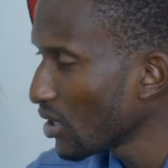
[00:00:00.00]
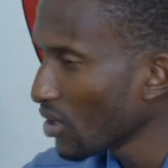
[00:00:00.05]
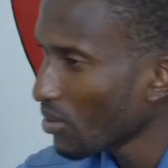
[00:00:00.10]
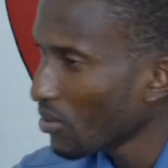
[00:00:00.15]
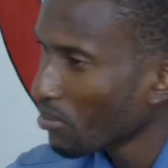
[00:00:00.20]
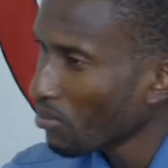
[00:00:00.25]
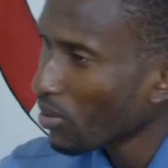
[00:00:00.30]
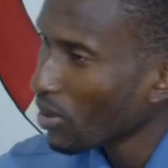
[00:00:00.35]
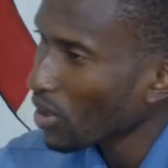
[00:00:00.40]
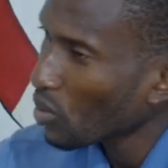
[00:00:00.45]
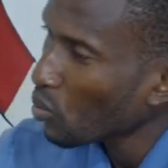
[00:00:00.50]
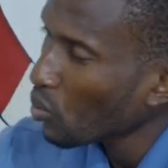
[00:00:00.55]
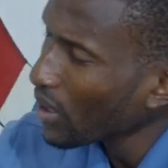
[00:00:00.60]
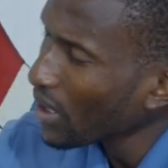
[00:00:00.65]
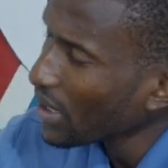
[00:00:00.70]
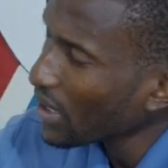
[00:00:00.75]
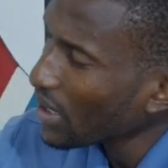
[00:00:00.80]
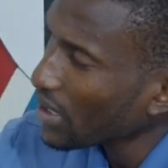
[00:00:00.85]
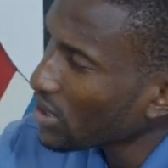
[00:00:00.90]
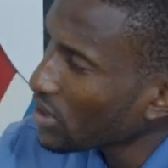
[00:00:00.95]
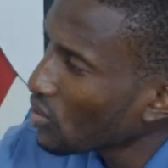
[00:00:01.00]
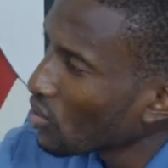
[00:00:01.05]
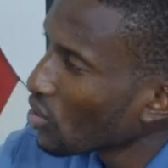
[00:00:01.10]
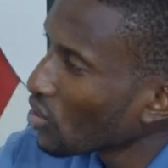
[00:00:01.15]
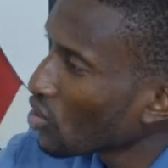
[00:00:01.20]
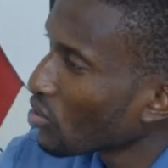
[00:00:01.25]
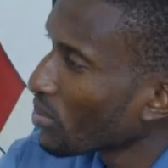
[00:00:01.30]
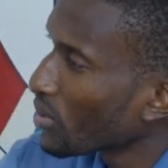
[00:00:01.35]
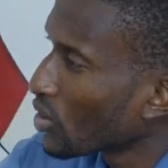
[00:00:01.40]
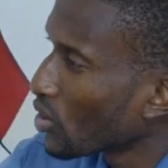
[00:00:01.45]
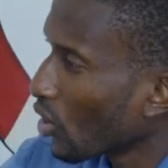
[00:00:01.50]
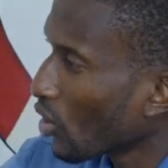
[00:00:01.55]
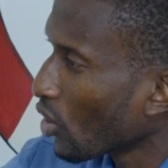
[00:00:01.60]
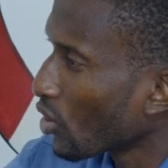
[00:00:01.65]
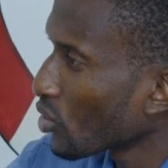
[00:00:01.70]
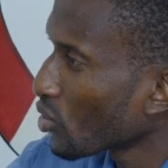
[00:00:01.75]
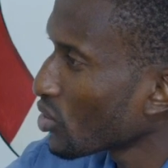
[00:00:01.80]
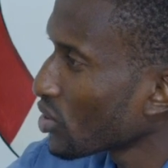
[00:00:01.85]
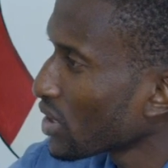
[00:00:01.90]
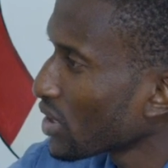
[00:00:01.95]
But what is going to be
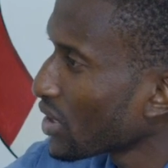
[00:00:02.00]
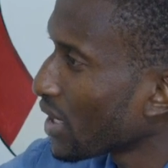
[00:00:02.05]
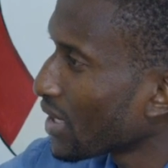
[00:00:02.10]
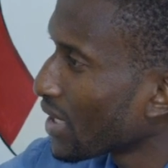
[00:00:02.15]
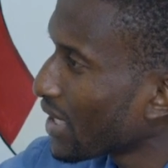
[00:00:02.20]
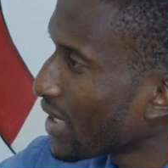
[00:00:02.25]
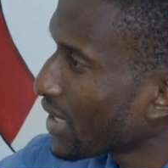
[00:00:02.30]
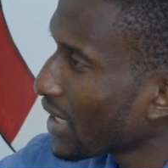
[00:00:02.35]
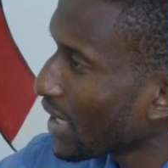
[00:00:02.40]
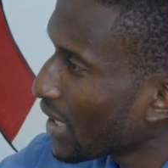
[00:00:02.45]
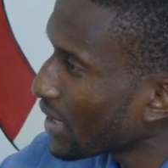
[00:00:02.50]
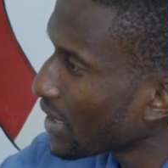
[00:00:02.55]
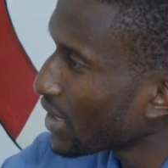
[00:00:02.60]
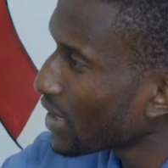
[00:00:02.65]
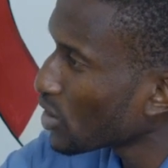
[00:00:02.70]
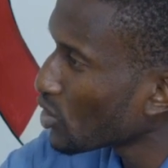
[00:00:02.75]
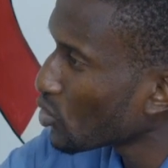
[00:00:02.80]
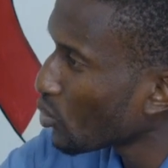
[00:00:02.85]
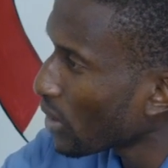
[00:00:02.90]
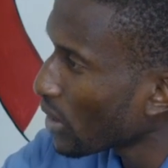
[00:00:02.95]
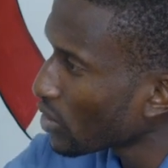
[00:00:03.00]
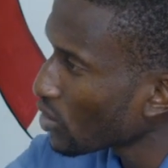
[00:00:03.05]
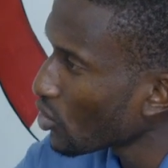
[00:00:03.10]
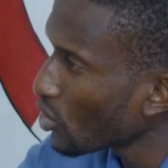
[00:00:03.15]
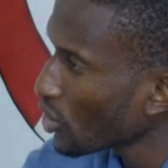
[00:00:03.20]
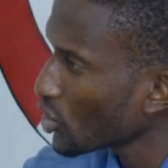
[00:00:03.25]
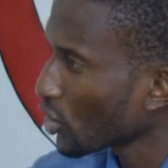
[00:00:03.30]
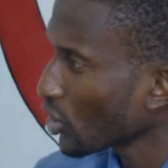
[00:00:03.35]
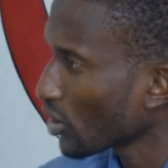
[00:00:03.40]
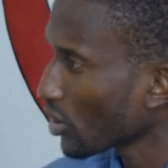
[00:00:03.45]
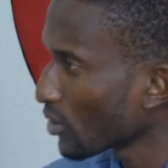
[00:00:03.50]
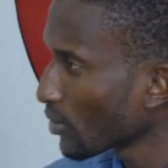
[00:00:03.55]
done to see that that talent is well nurtured?